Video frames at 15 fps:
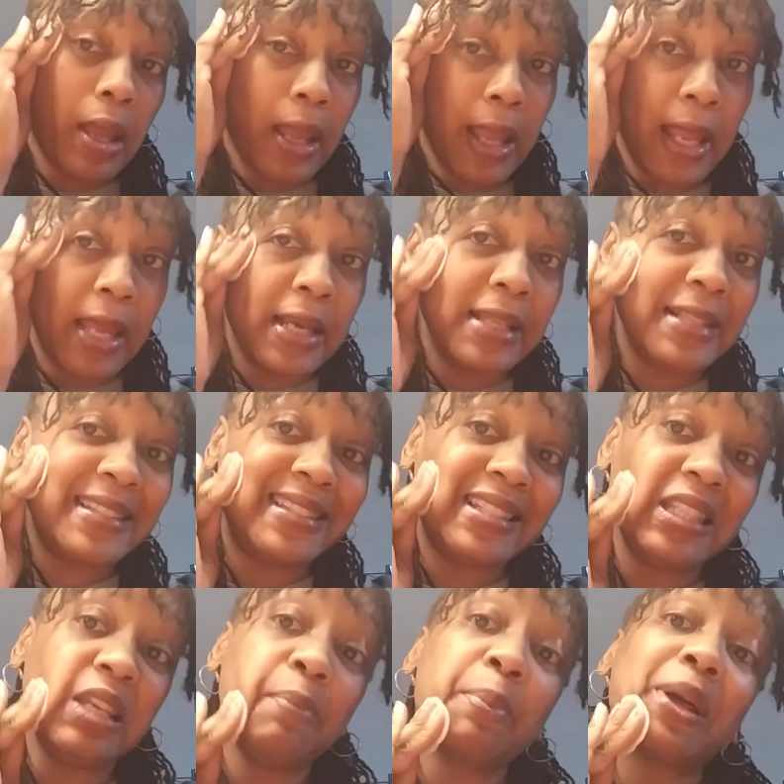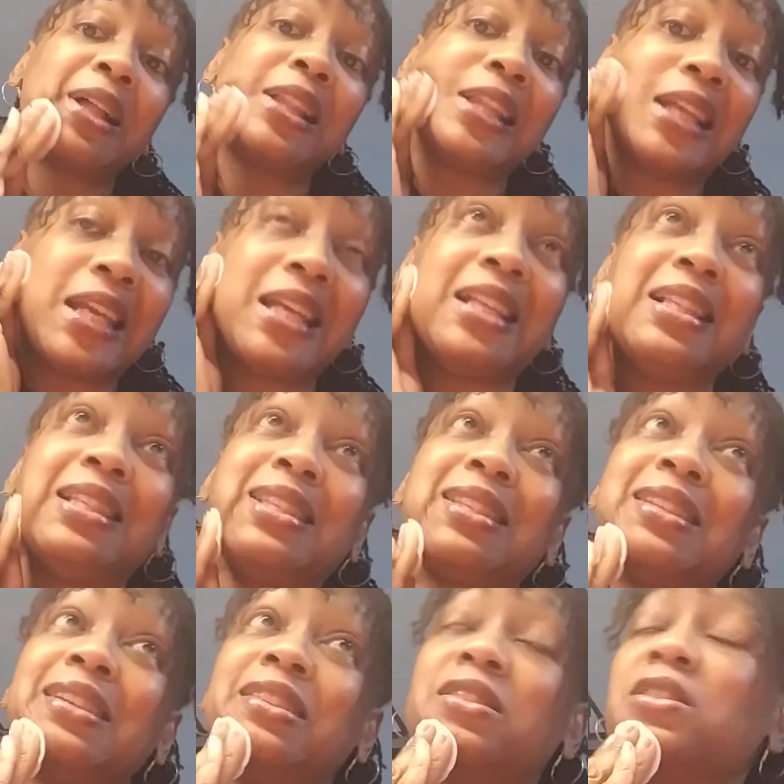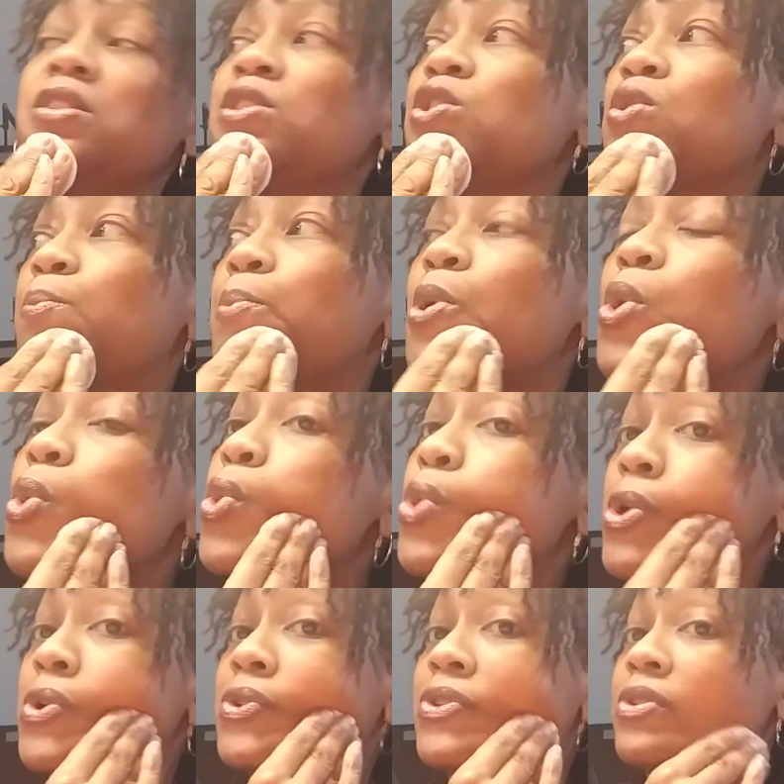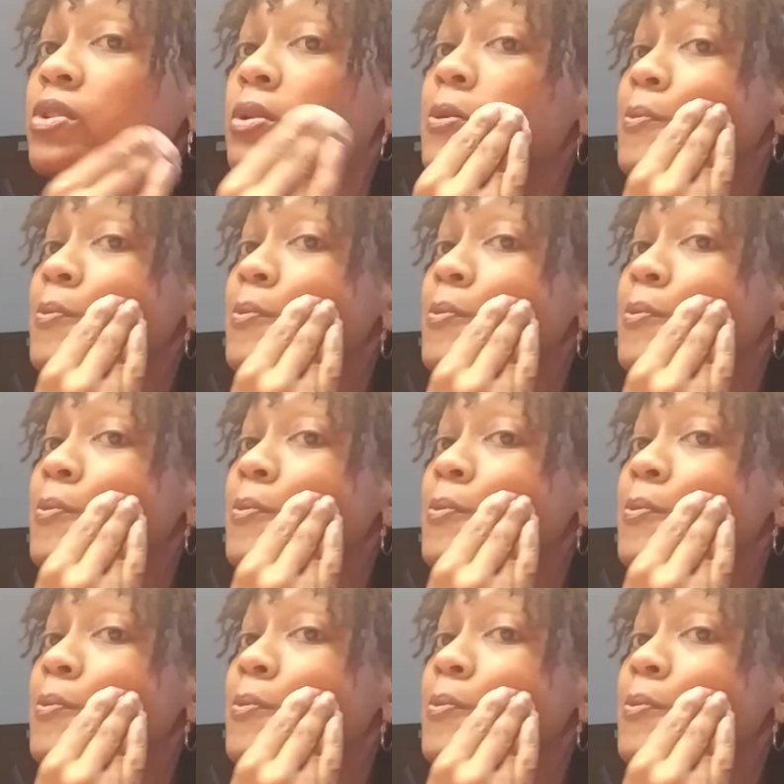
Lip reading: And it deep cleans into your pores.